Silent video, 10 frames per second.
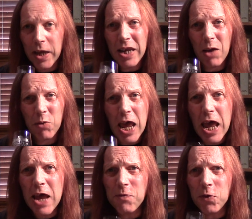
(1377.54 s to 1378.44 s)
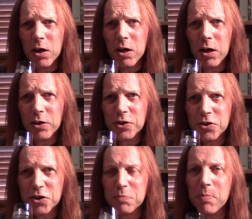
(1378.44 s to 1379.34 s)
Now, whenever I
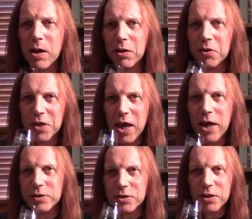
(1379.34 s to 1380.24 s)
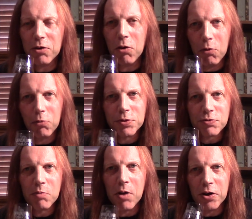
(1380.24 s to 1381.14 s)
smell the Edited, it always
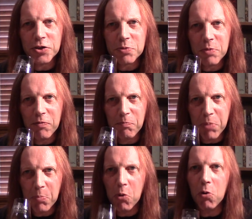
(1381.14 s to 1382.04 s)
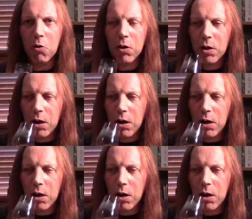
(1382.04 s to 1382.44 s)
reminds me of Bamore.